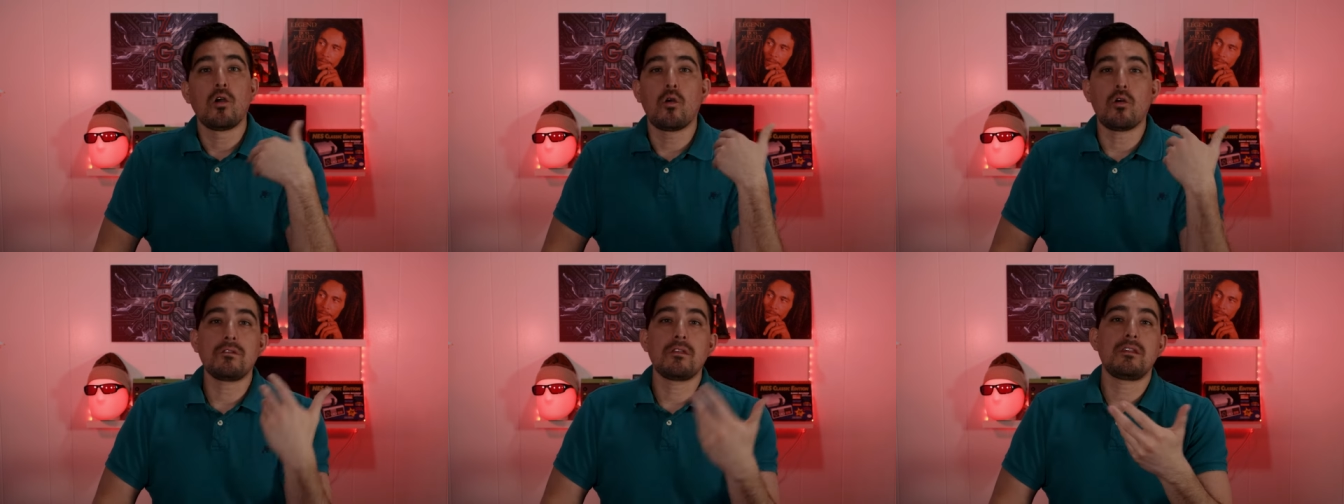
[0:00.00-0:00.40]

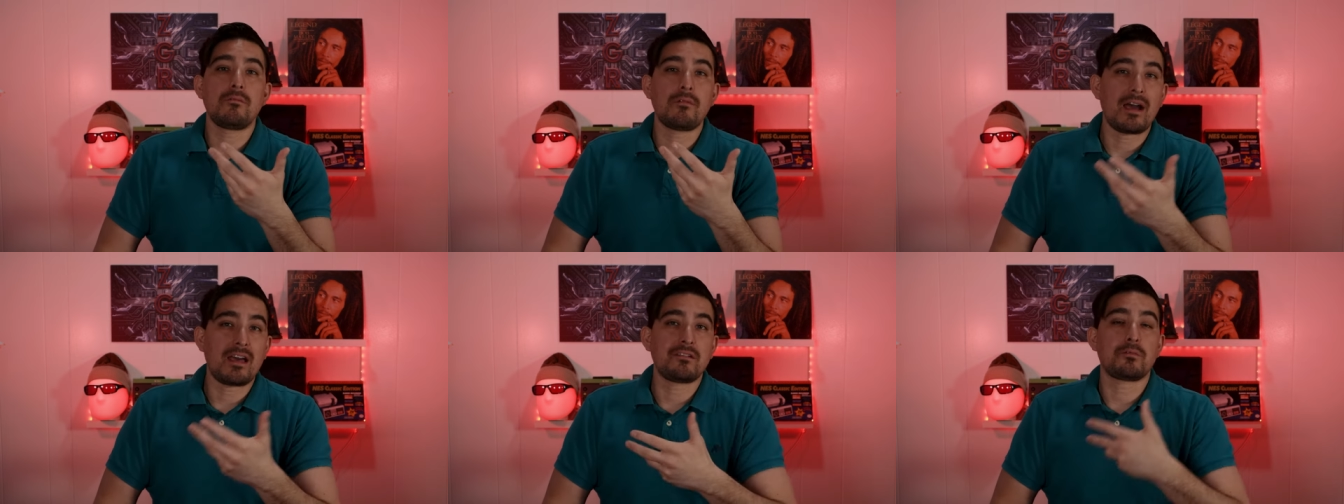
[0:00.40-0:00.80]
or the
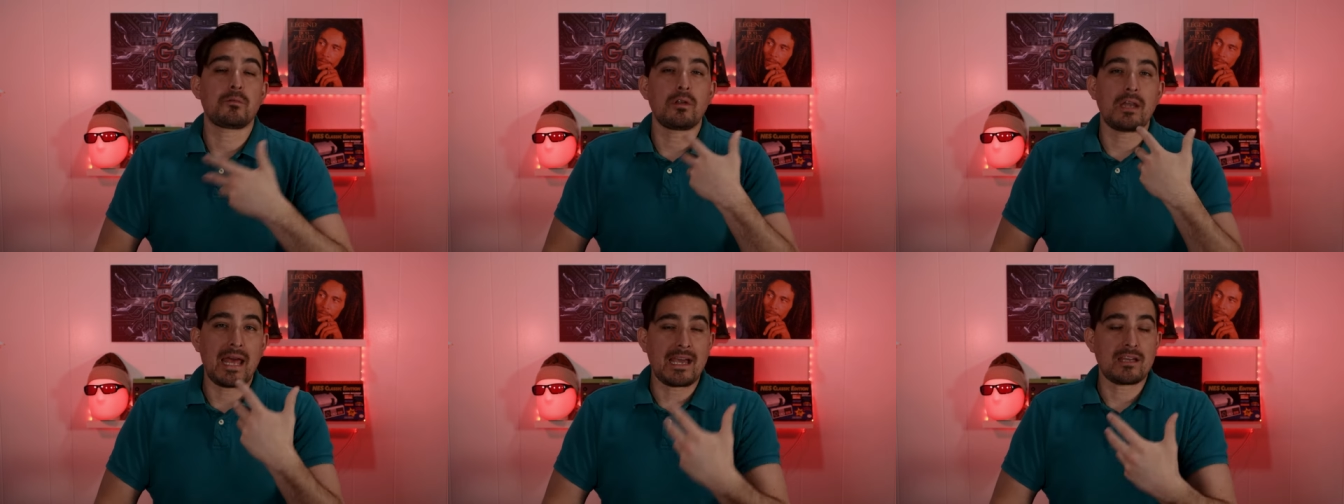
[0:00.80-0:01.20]
device
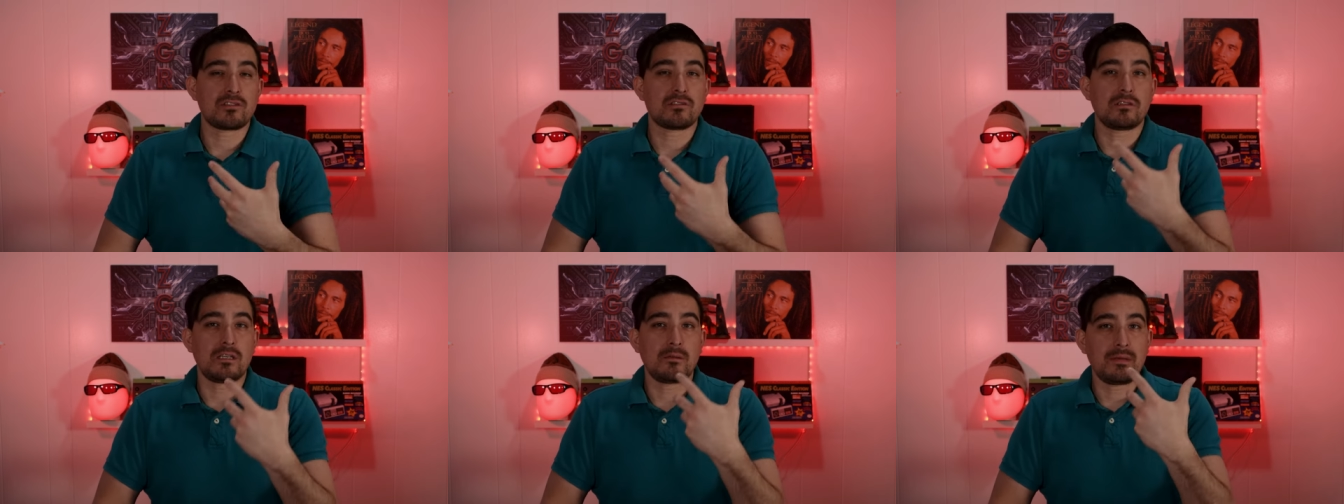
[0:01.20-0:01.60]
won't
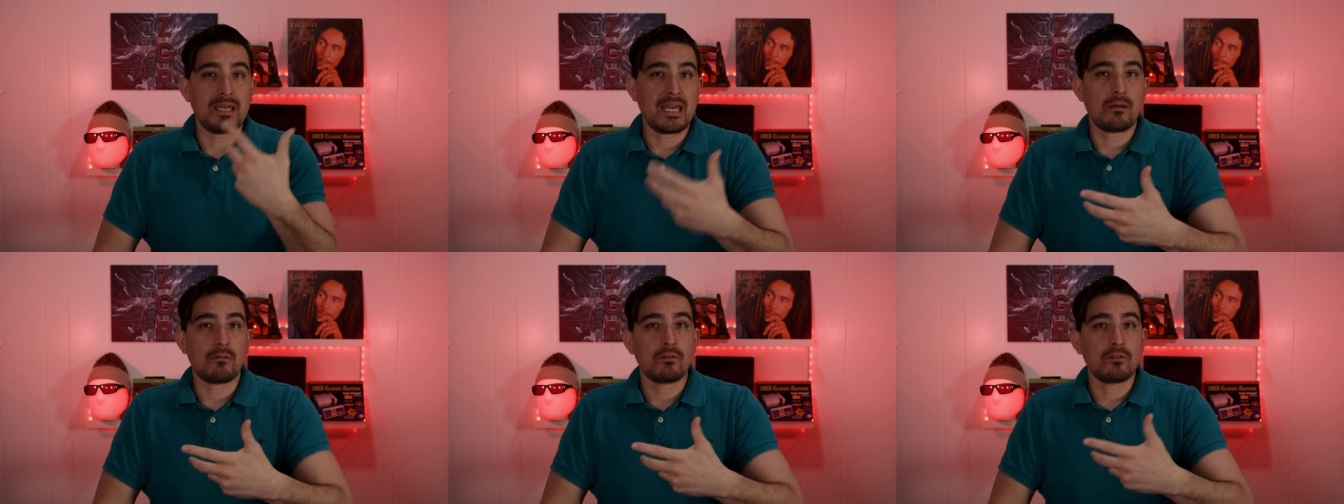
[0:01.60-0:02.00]
actually
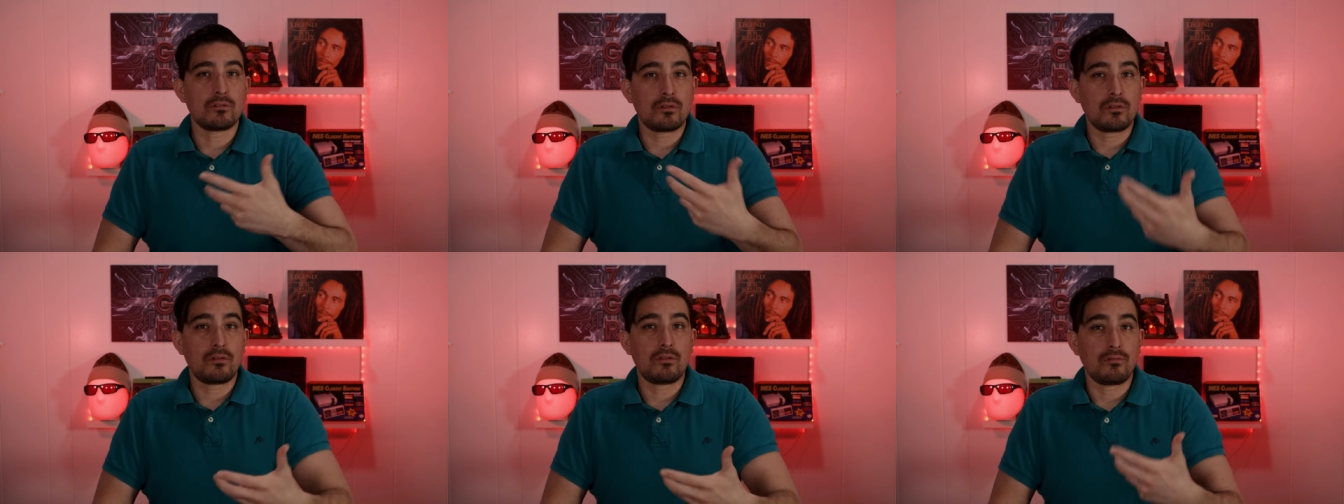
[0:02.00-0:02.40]
be able
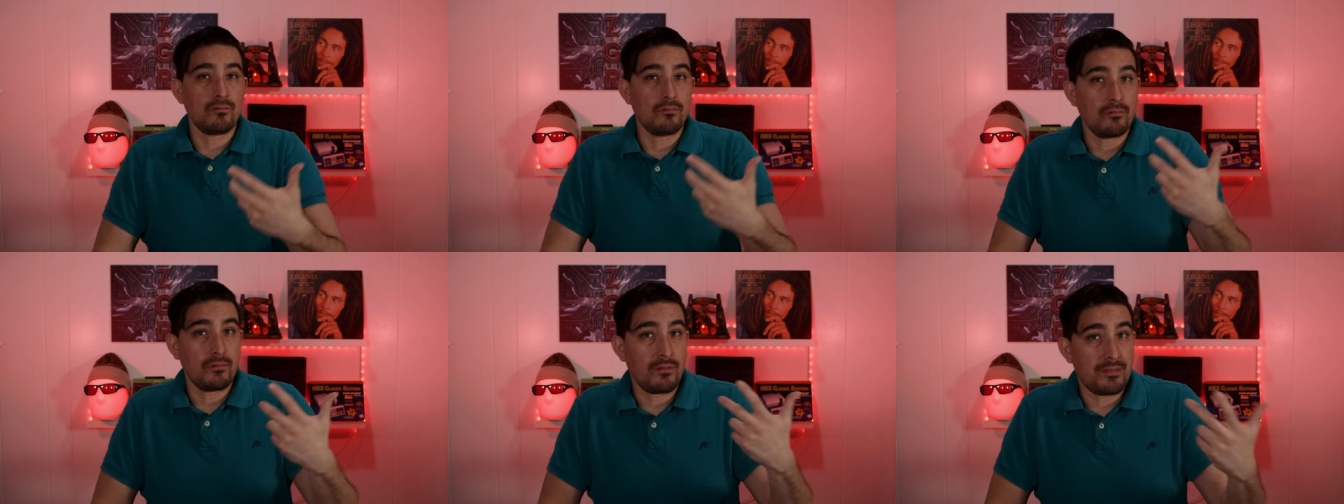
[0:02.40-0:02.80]
to do
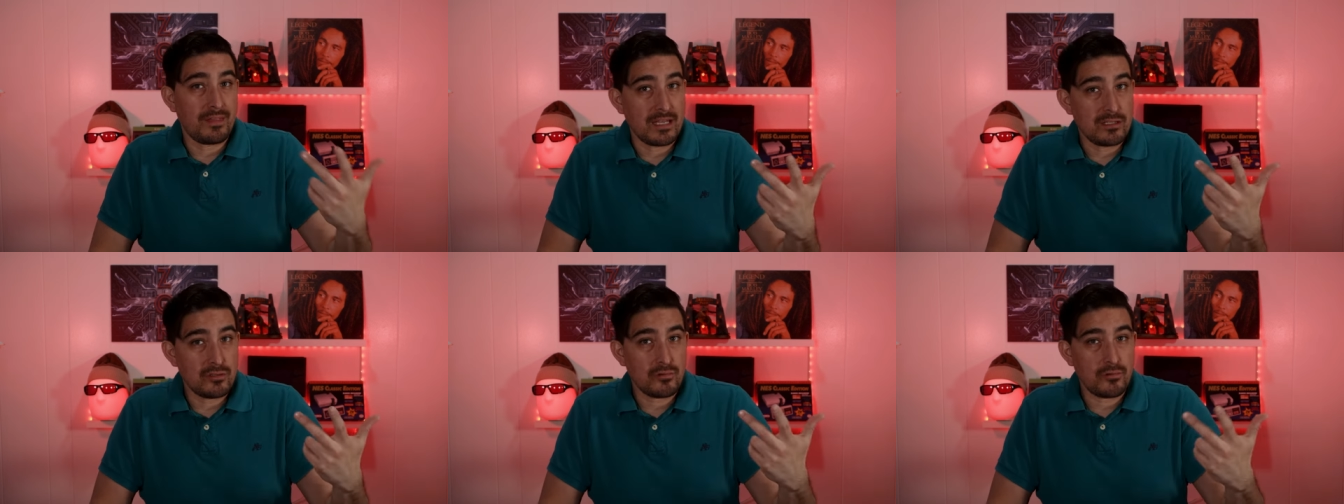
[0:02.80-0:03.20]

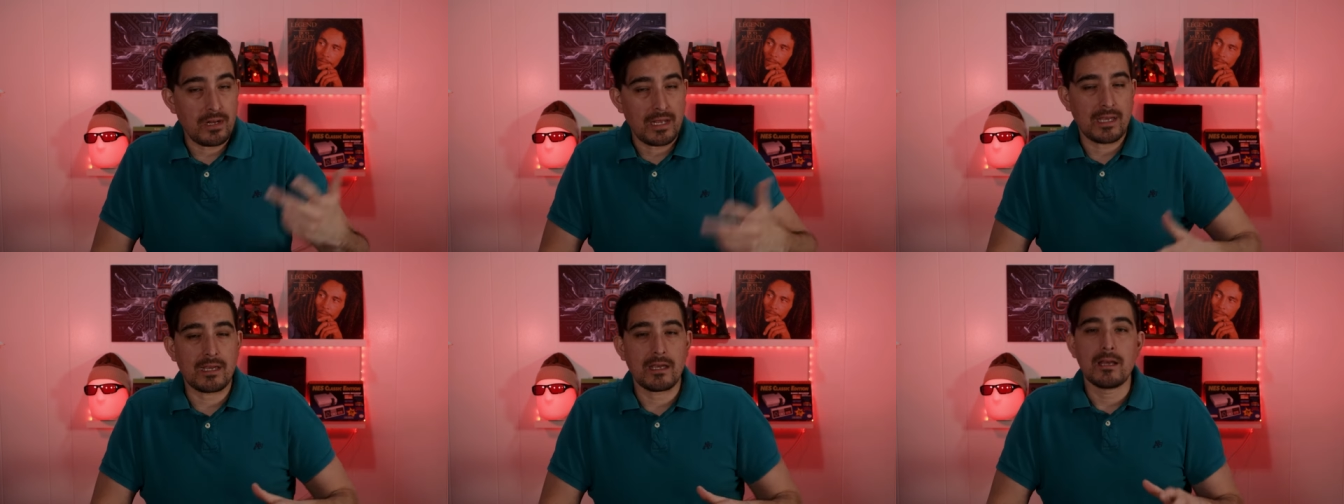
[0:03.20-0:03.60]
the
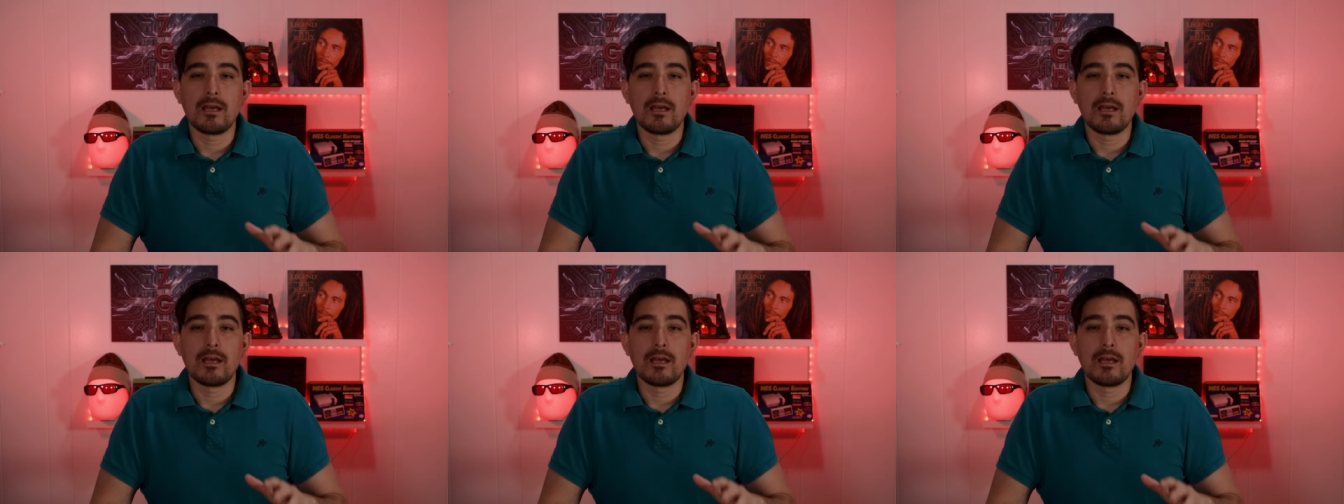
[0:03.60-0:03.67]
trick.